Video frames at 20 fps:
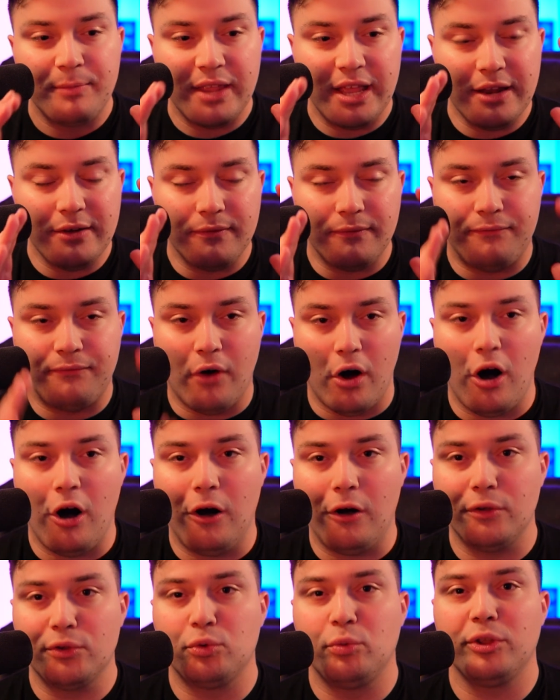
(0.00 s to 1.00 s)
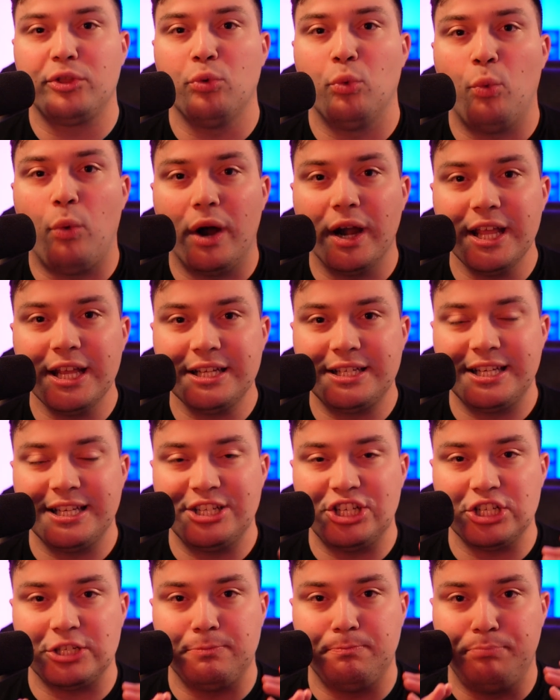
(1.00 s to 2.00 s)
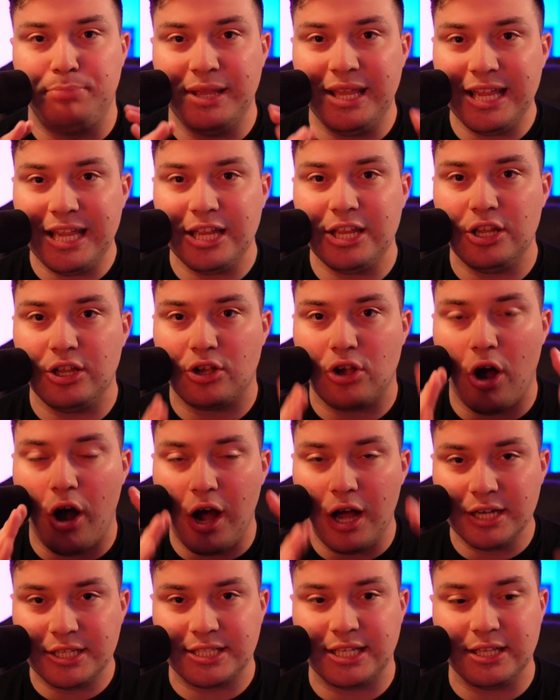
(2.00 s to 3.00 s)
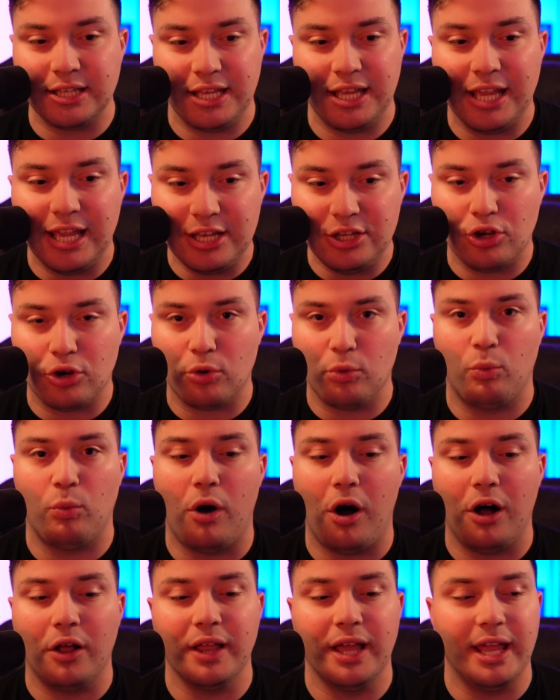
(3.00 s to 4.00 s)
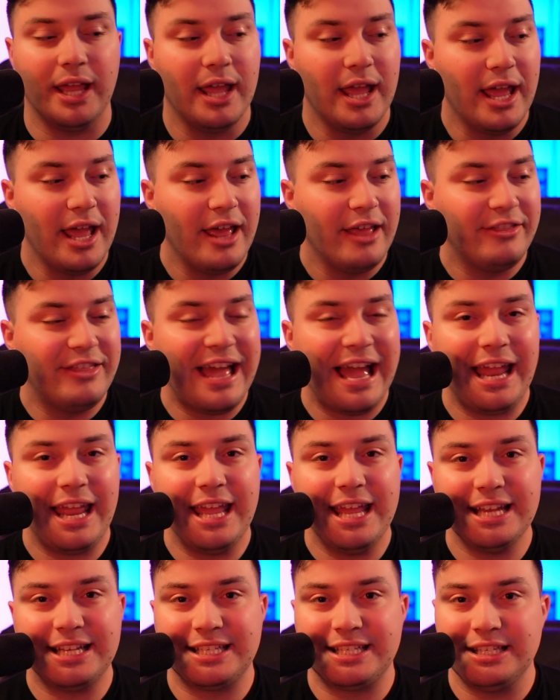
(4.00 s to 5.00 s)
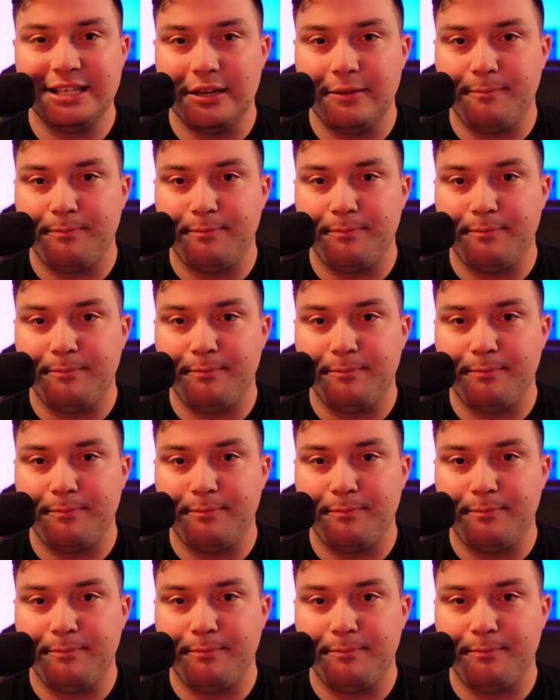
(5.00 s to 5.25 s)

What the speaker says: involved with wanting to just be constantly in your wallet that it's